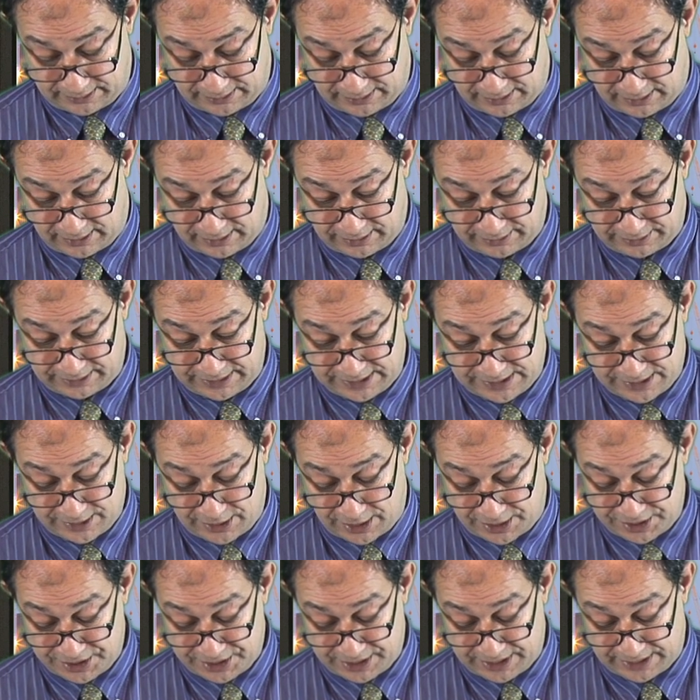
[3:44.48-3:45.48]
our
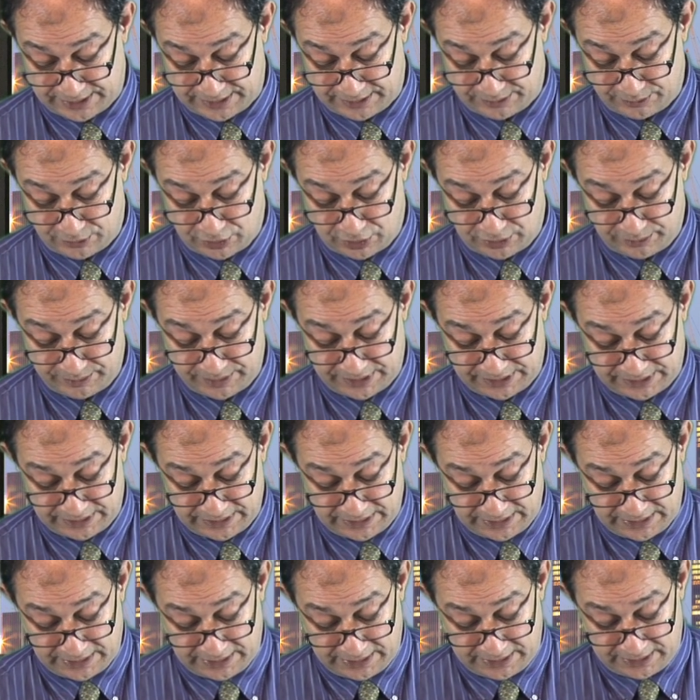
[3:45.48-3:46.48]
discussion at the moment
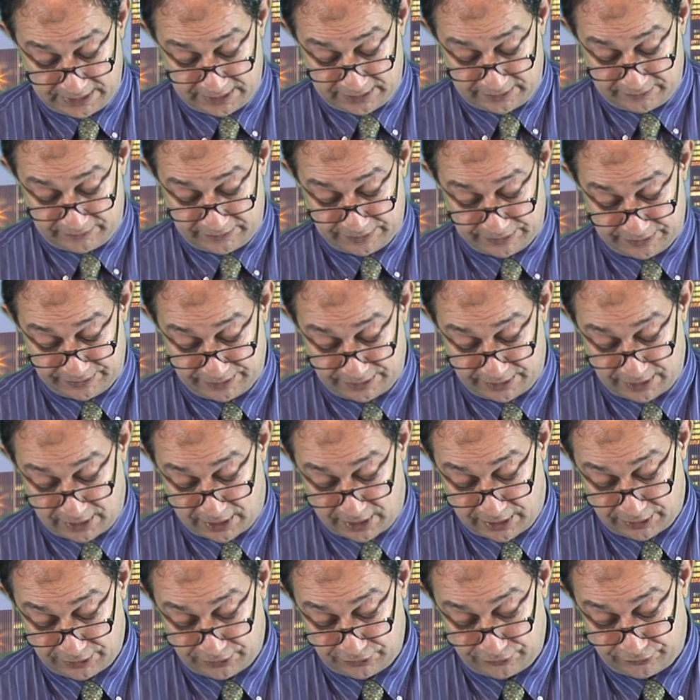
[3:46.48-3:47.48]
with
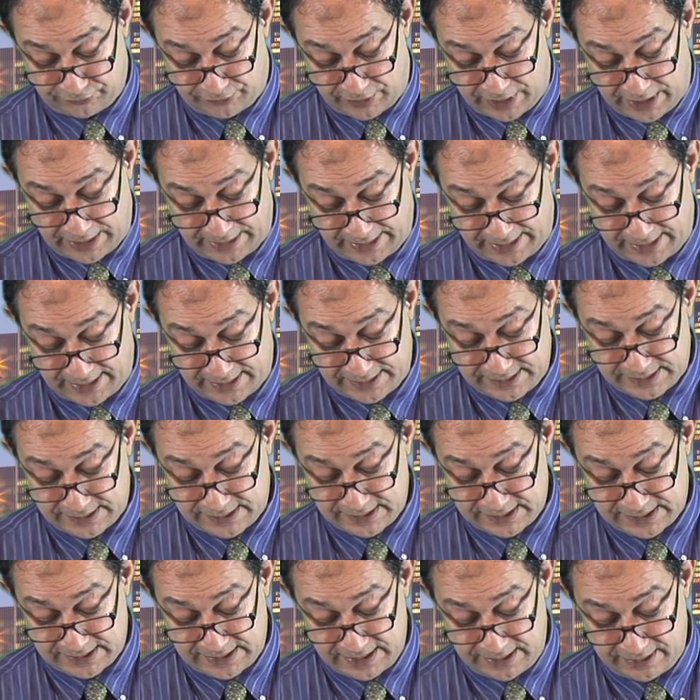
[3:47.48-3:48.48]
regard to
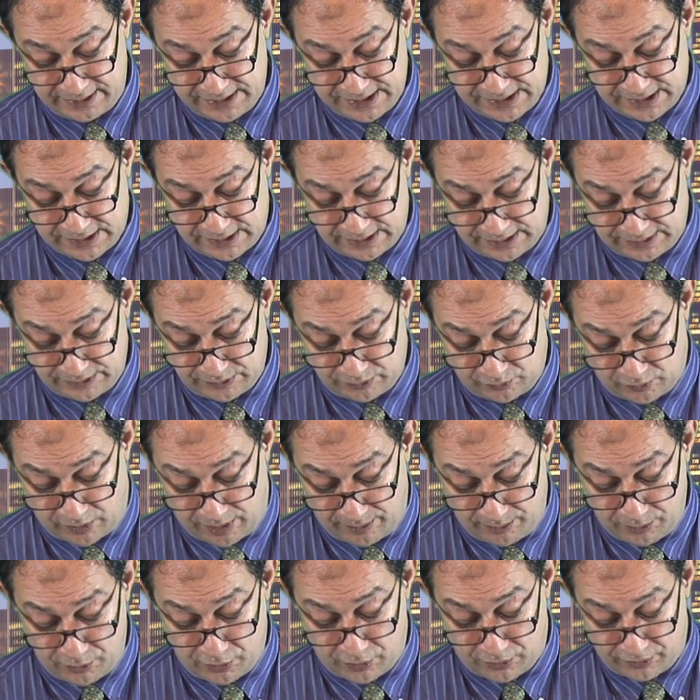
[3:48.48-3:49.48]
finances, there is
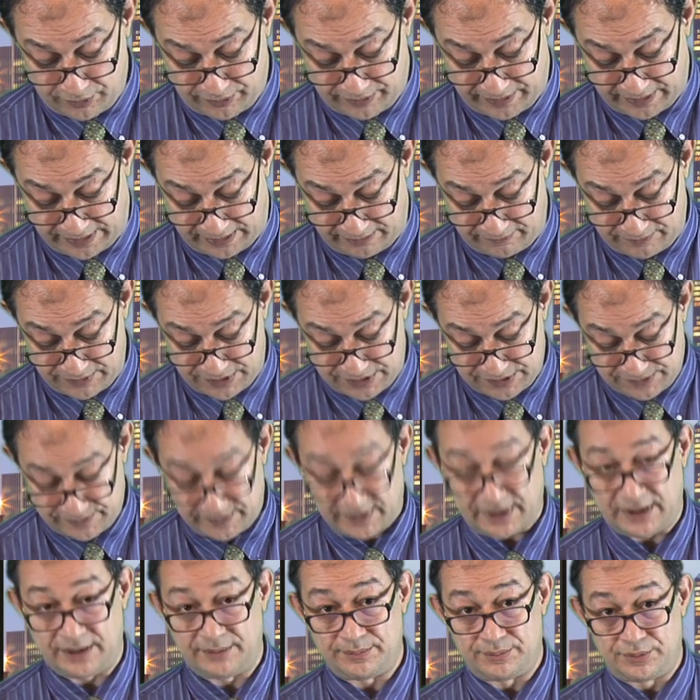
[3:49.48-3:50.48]
one more thing which is
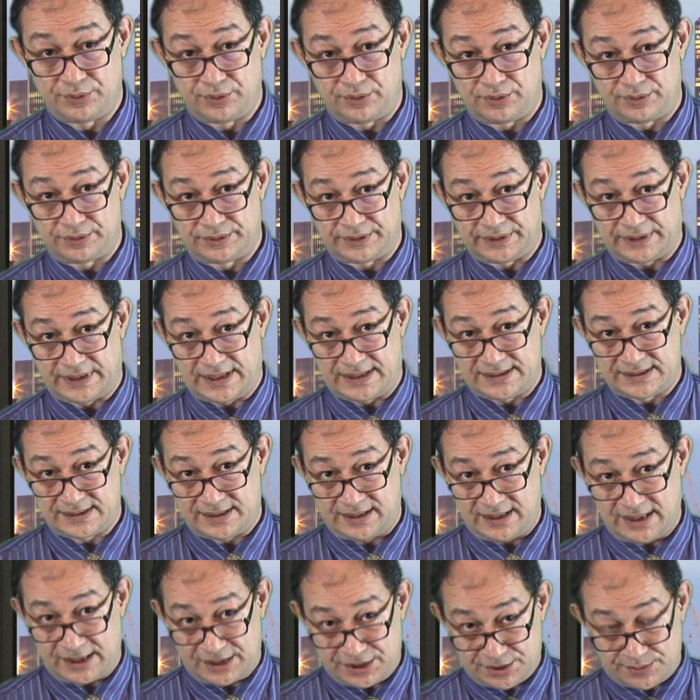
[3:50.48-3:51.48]
very important as
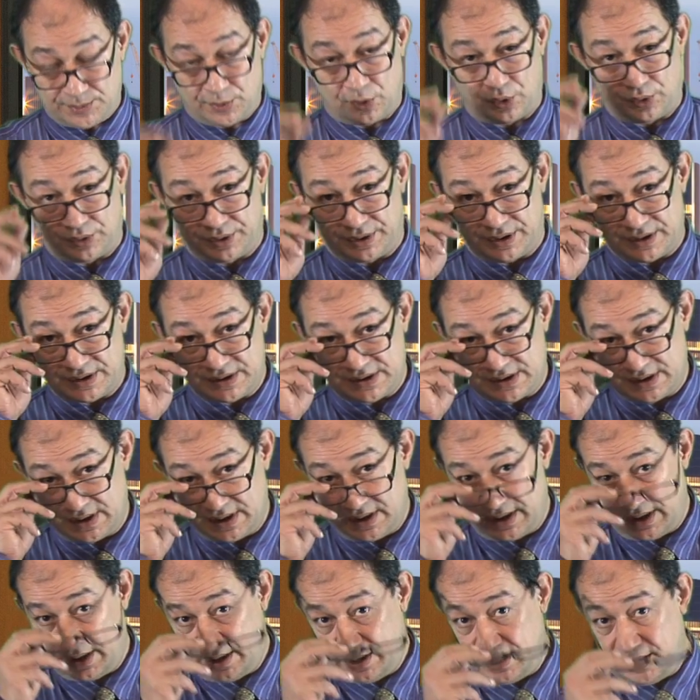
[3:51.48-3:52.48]
exporters
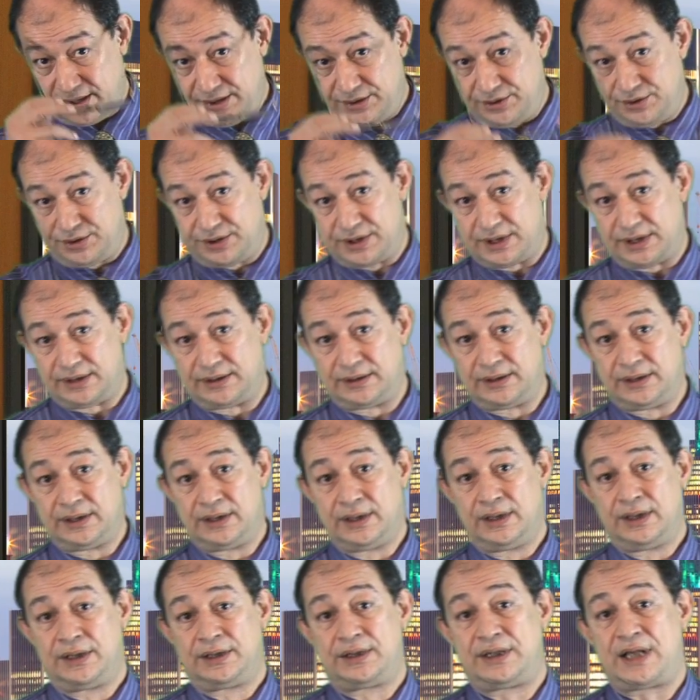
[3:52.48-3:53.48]
you can
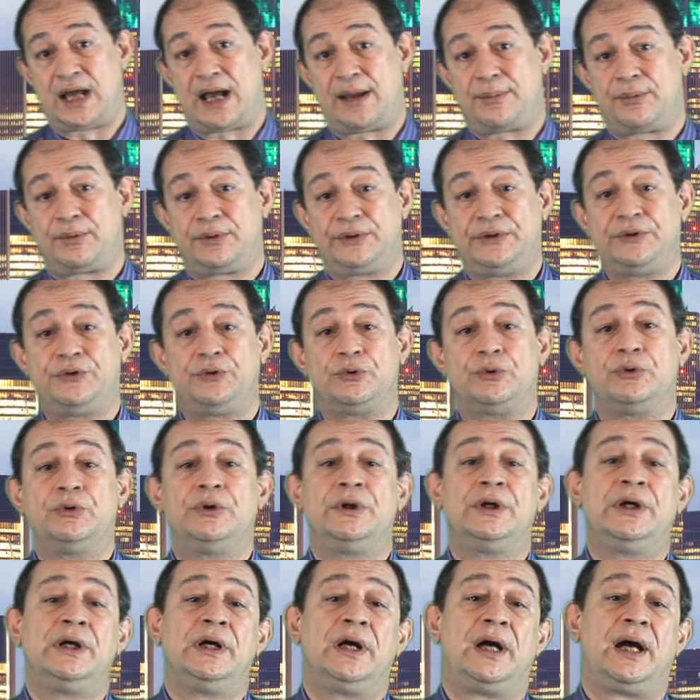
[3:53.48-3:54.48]
tap into,
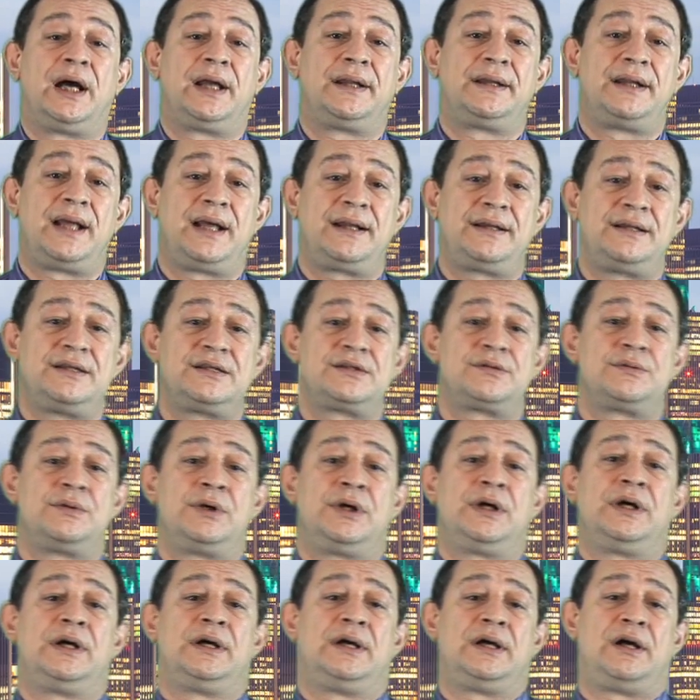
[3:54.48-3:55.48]
and that is
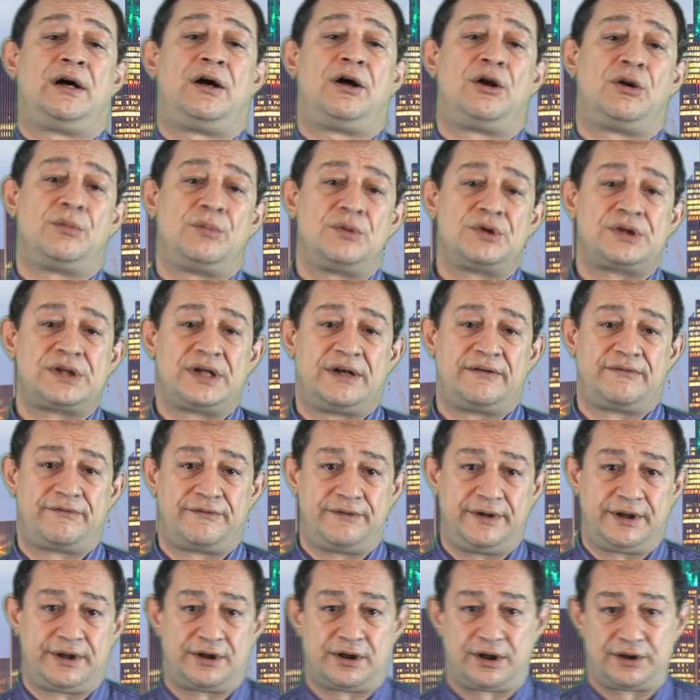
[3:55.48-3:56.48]
almost
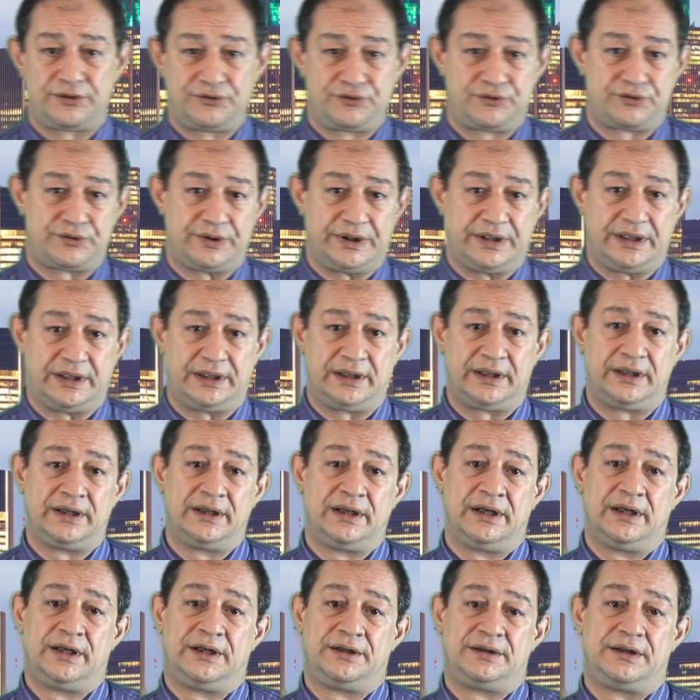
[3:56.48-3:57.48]
every country,
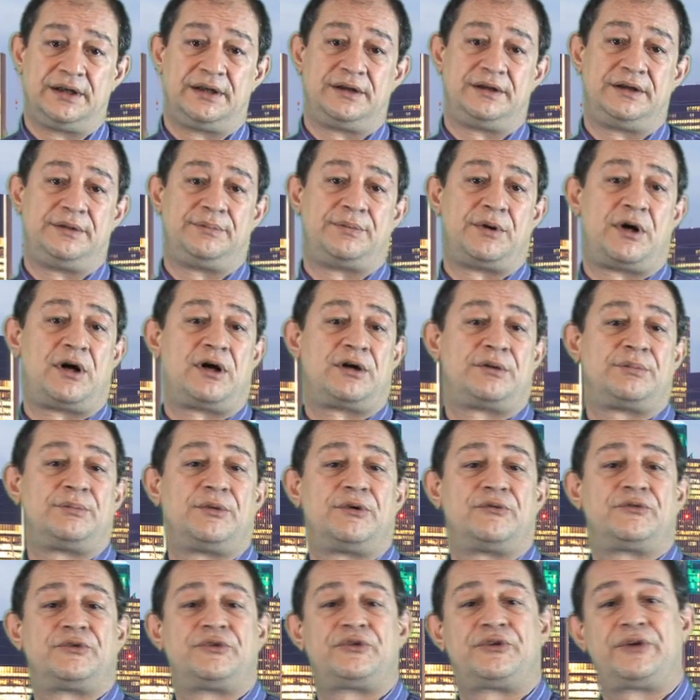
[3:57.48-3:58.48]
their Department
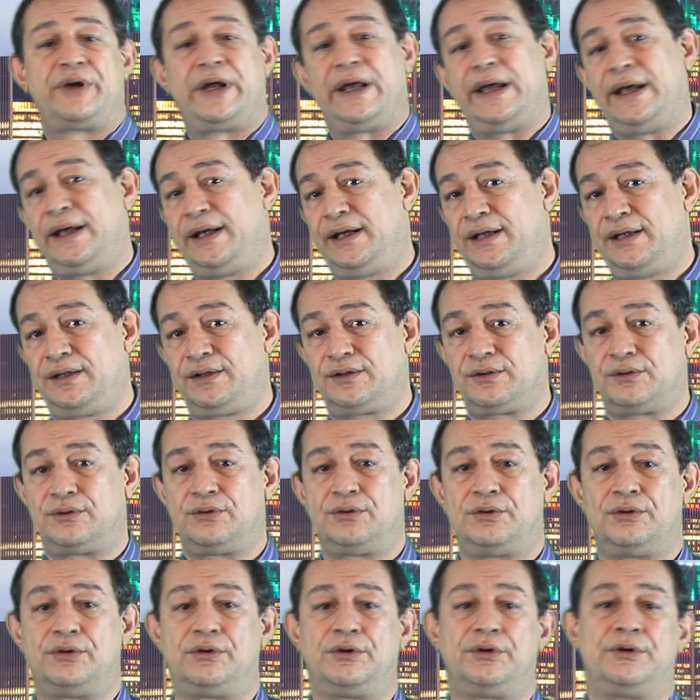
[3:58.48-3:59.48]
of Trade
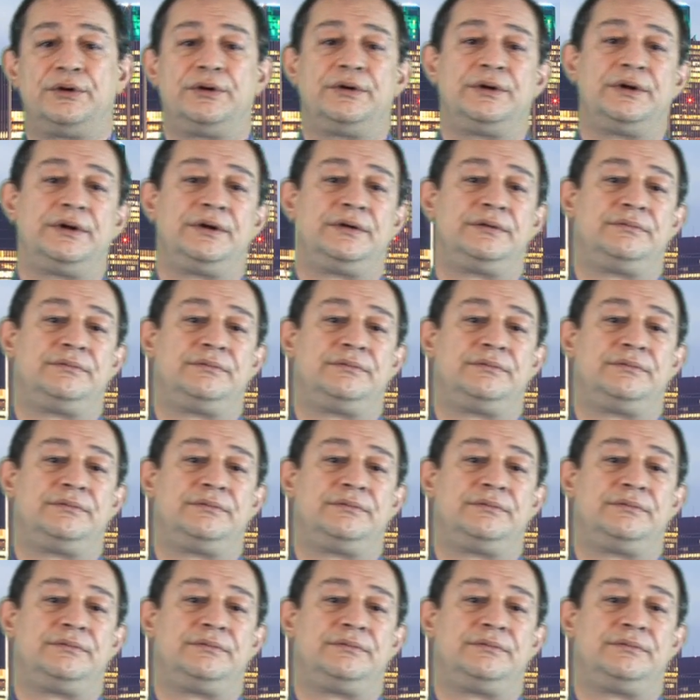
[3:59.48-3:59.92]
or